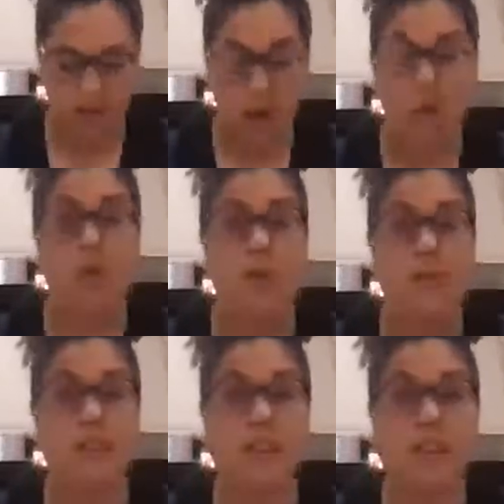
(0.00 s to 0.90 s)
Oh, we
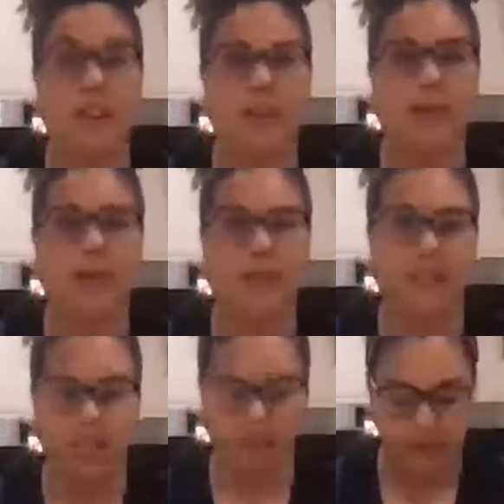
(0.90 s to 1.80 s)
haven't set the oven. We need
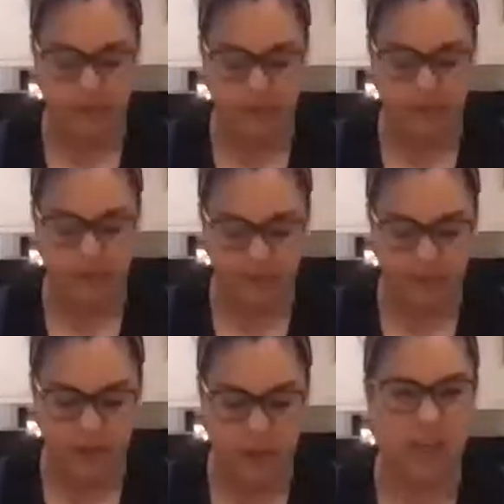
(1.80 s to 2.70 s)
to set the oven.
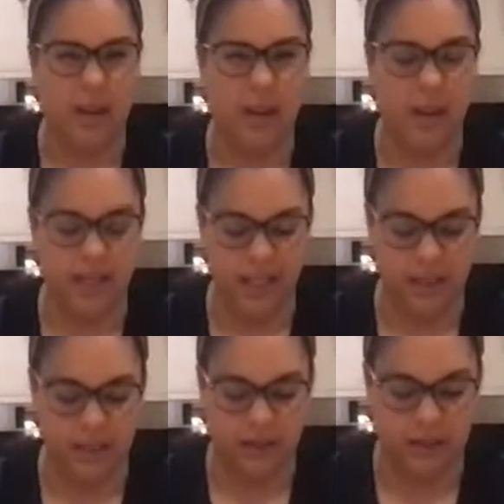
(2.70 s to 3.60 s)
I'll just get my eggs
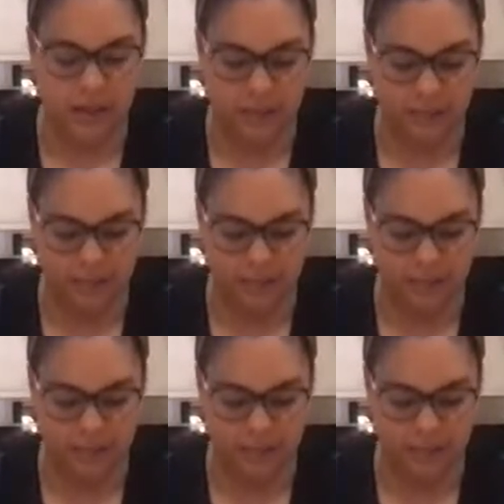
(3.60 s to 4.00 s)
in. Hang on a sec.